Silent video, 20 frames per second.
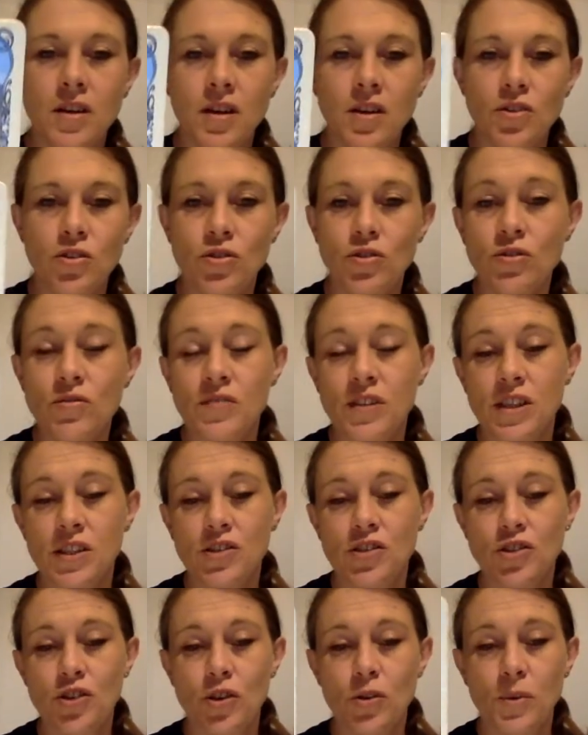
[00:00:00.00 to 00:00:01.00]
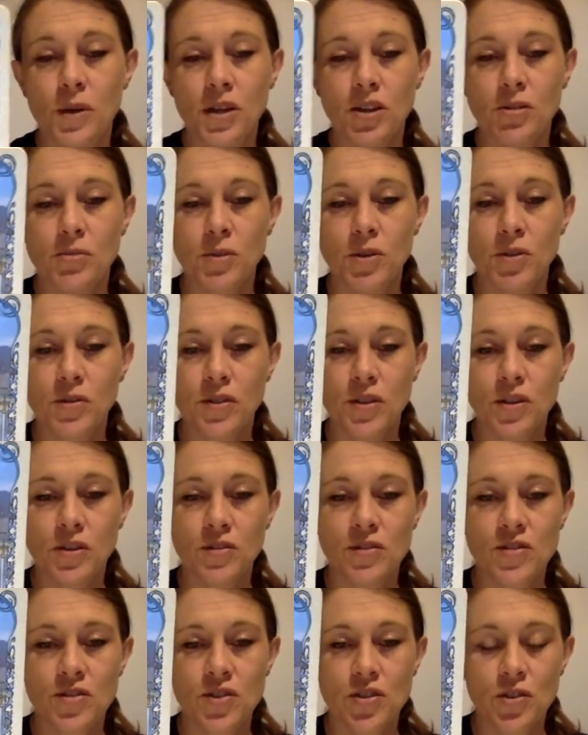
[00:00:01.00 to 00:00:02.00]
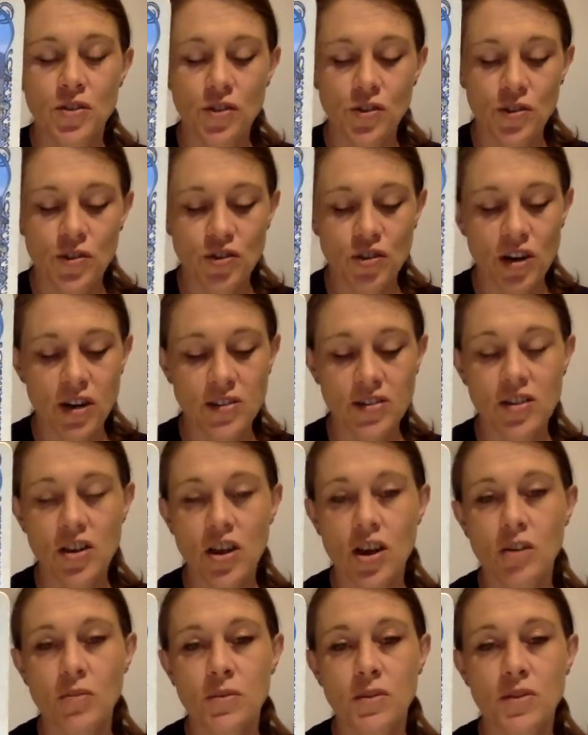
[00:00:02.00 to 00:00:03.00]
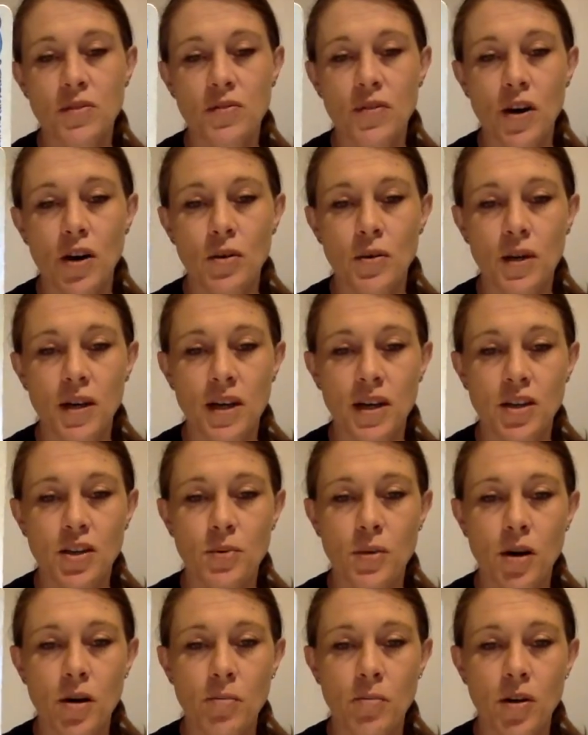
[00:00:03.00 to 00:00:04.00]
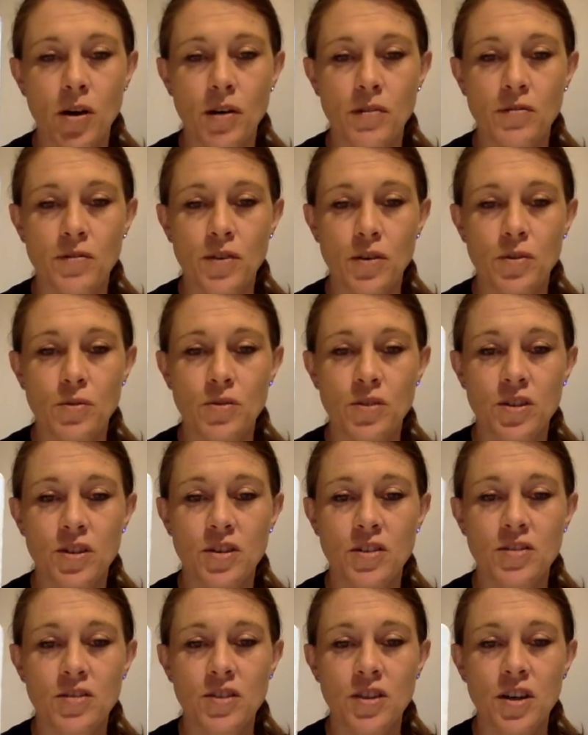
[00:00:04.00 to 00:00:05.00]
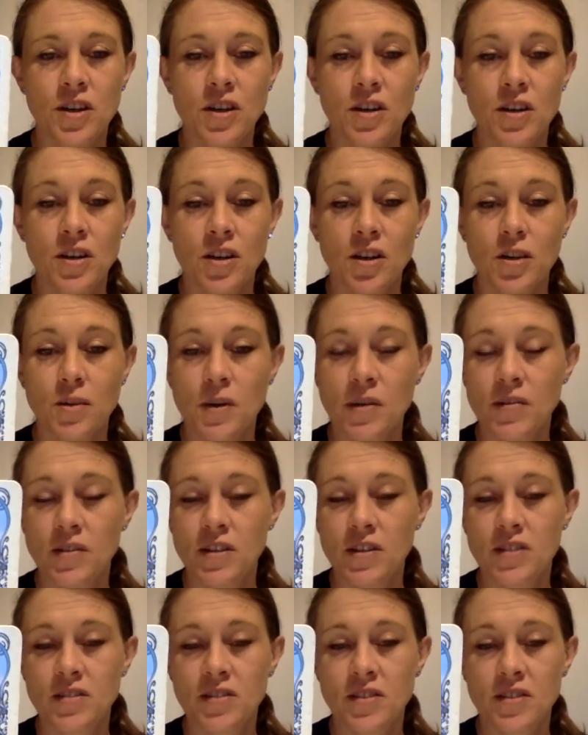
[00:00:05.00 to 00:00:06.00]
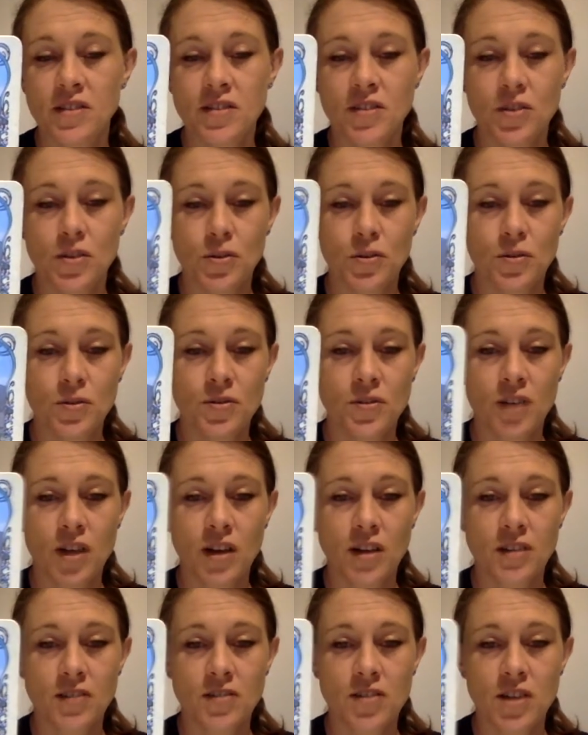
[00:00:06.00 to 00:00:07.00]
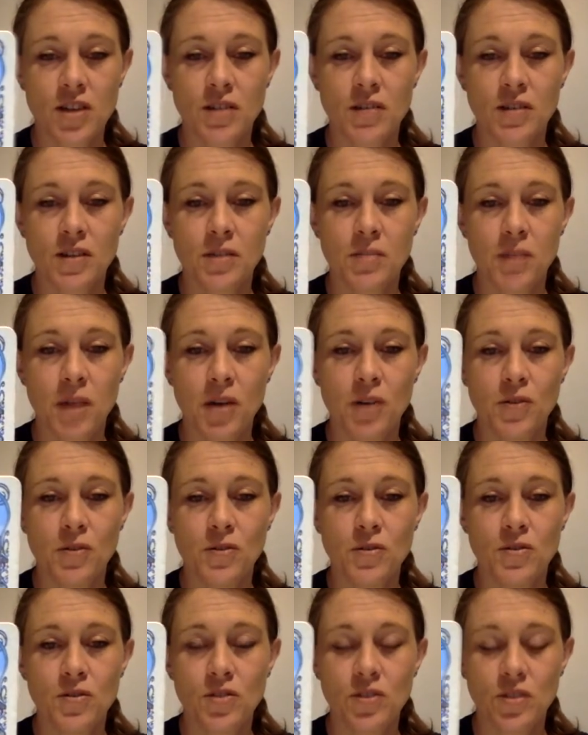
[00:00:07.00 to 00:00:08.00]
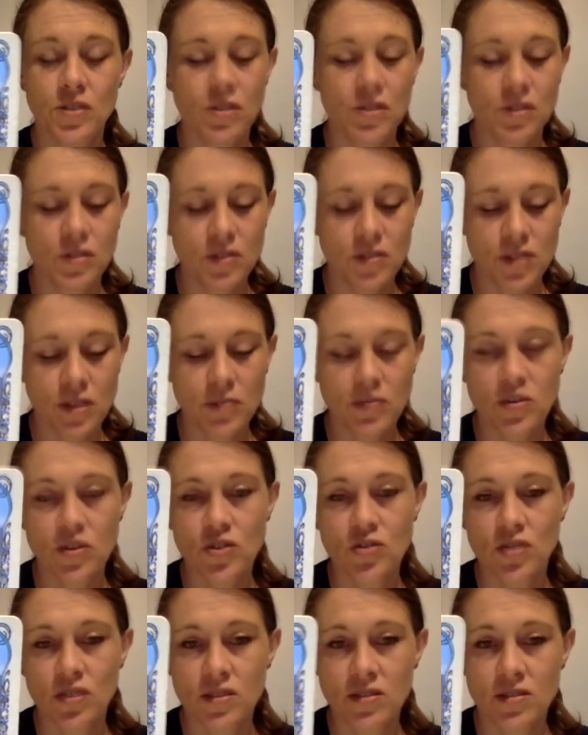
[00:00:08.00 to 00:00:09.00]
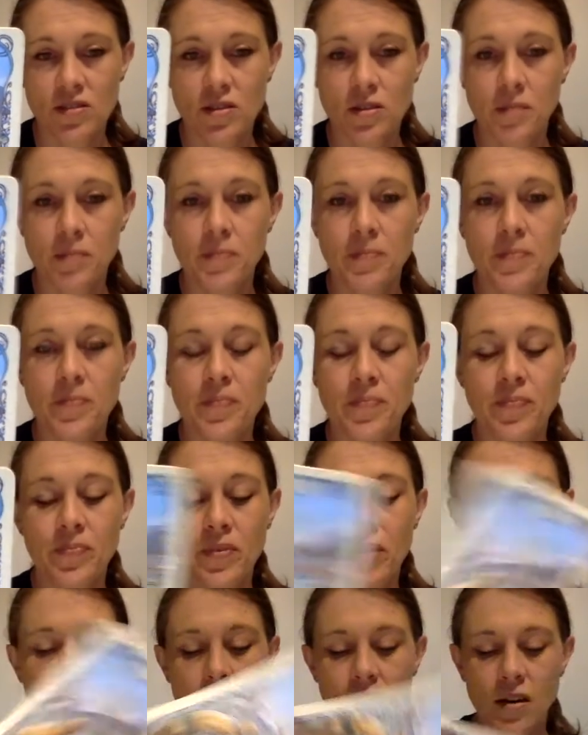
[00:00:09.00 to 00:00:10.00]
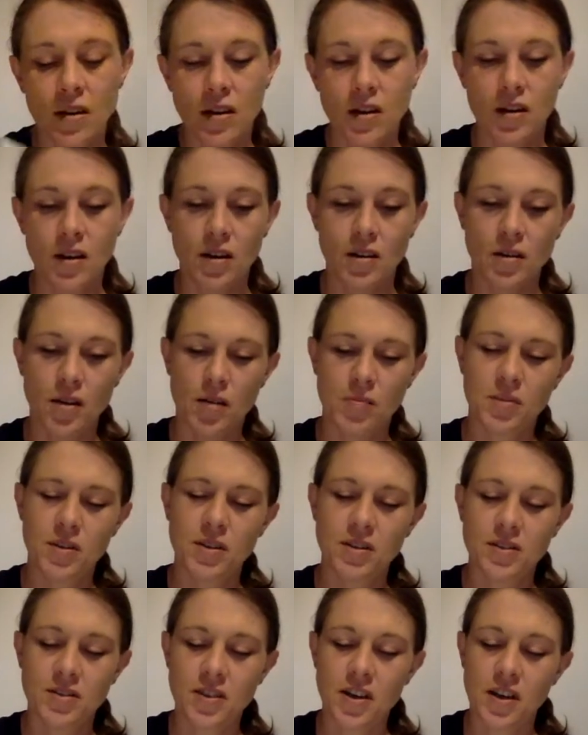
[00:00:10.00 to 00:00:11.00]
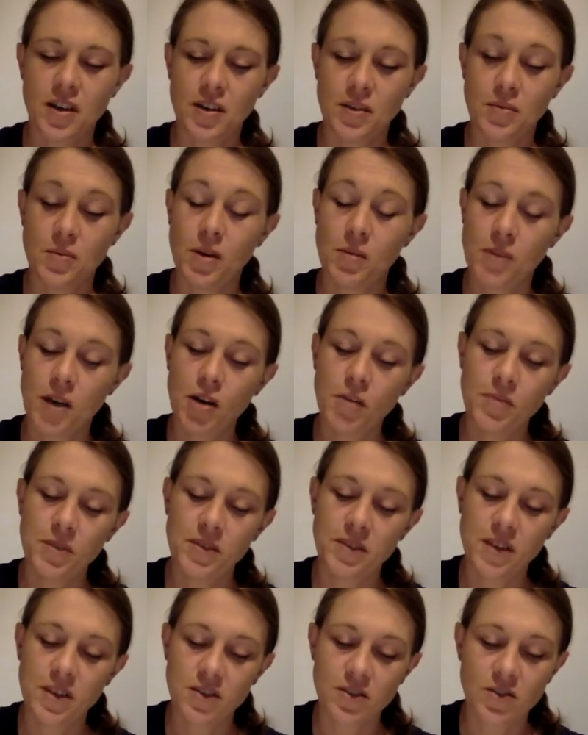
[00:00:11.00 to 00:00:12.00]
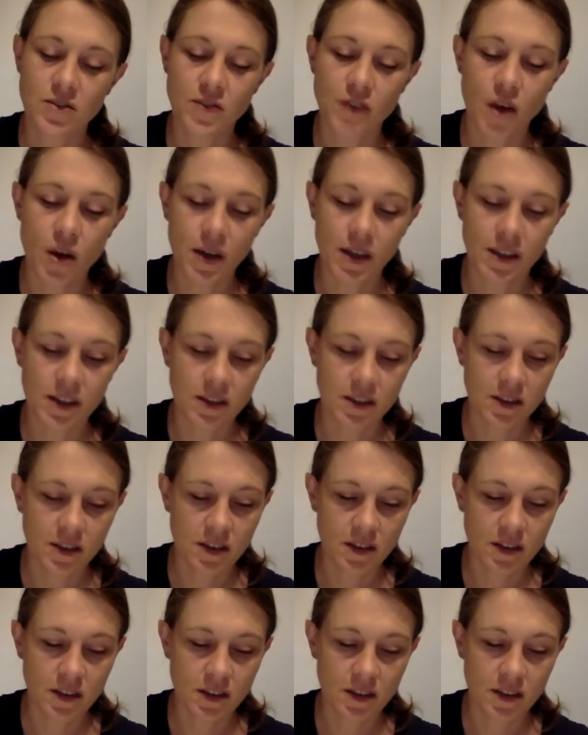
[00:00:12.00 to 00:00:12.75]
You're not really sure where you're moving on to. You're trying to go with the flow here. You are blindfolded. Whoever this is who's like steering the boat, you seem to trust them. I'm going to say, well, I'm hoping that's divine.